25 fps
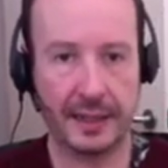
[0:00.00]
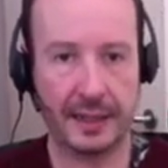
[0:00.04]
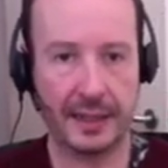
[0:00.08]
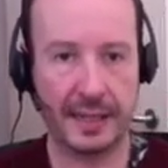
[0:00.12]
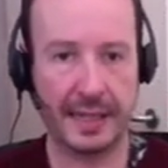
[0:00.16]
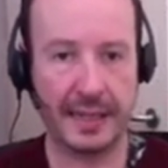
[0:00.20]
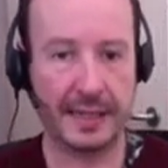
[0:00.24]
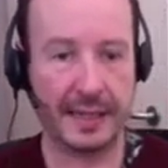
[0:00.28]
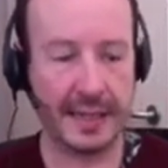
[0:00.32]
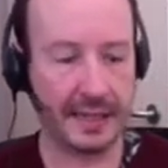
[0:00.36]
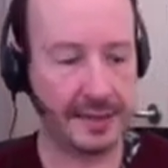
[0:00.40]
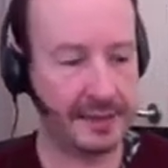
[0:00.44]

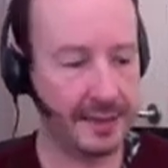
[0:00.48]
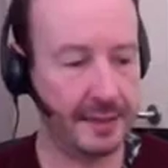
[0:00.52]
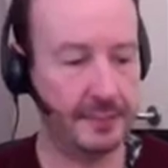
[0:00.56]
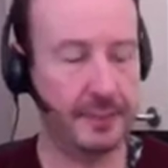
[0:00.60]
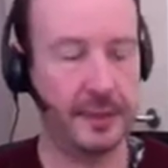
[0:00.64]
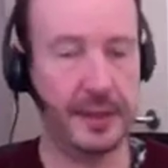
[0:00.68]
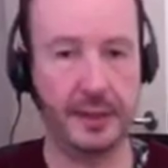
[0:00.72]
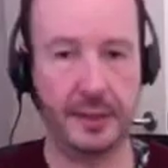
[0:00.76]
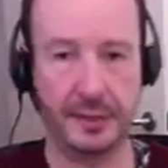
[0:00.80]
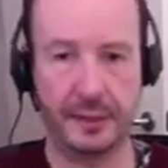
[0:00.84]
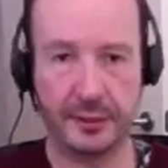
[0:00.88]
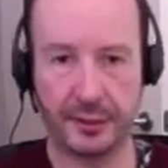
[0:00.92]
And that's
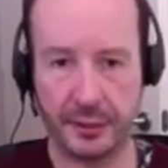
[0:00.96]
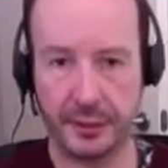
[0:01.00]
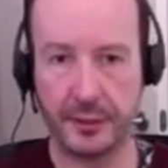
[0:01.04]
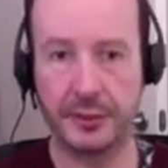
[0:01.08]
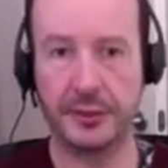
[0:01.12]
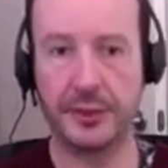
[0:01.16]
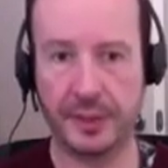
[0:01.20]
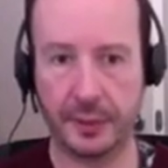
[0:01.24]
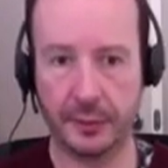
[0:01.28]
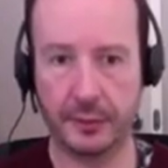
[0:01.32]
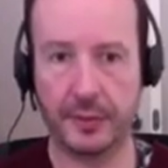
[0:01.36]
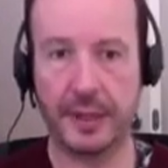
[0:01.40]
simply due
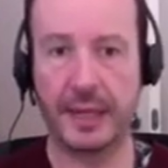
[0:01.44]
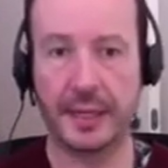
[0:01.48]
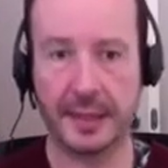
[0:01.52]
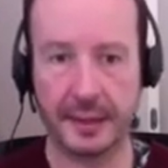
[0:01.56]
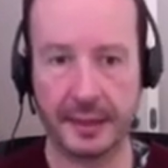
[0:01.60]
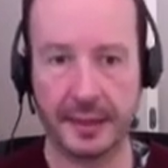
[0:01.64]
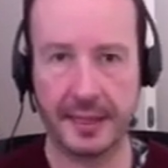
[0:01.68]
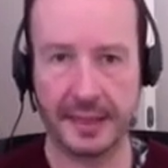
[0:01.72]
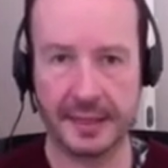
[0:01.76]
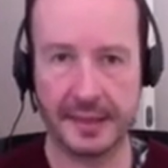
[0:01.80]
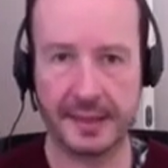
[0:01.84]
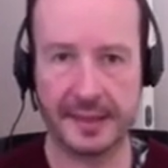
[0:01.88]
to the way
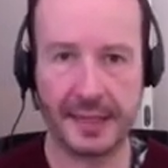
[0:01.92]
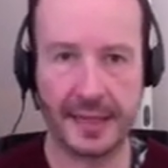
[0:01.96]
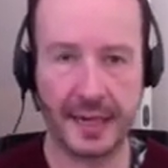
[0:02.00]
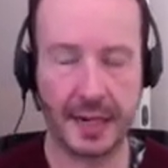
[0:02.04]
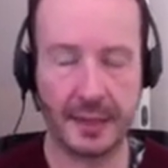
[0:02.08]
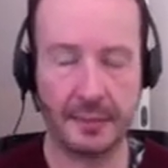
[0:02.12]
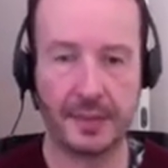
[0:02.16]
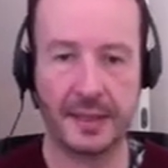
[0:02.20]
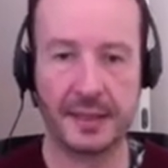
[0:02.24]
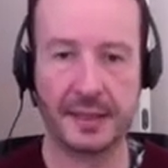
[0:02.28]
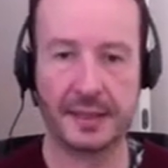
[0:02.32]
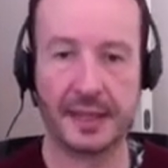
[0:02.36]
that this
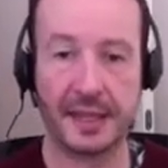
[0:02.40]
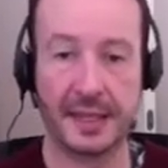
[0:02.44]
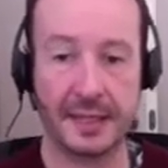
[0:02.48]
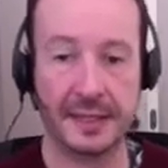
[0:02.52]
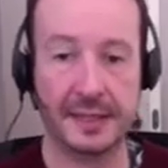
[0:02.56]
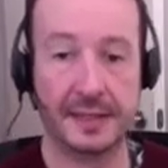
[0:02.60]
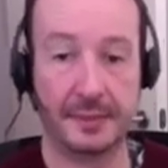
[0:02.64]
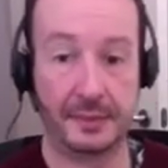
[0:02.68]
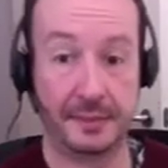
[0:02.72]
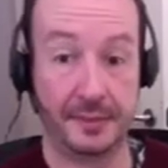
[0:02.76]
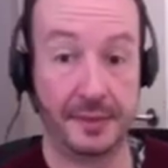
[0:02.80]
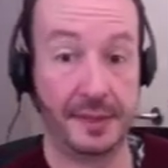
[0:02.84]
setup
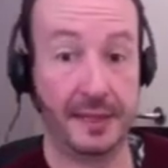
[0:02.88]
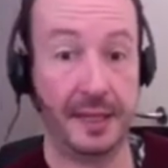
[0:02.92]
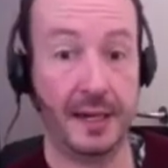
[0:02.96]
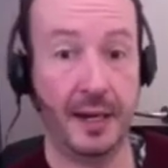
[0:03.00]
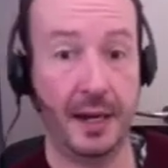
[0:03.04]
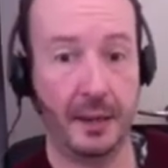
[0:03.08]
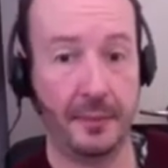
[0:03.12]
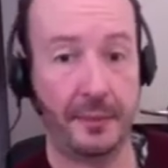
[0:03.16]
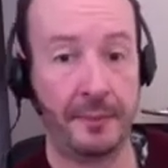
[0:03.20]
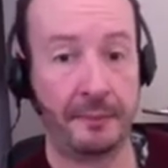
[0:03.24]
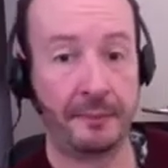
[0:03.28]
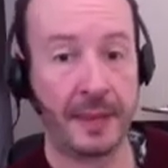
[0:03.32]
is set
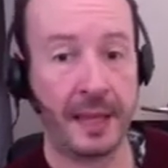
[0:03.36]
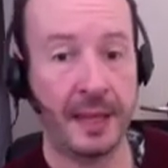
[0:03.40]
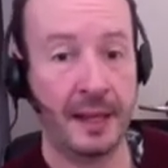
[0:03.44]
up.